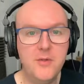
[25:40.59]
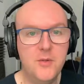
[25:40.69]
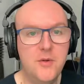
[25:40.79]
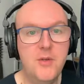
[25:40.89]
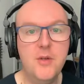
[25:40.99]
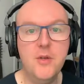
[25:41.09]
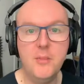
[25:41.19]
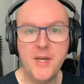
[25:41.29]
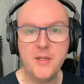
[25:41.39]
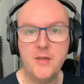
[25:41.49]
So if you do,
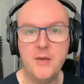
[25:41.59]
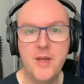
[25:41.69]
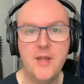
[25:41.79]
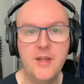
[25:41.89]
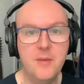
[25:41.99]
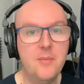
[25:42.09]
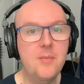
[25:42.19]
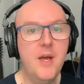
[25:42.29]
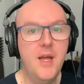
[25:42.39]
make sure you hit the thumb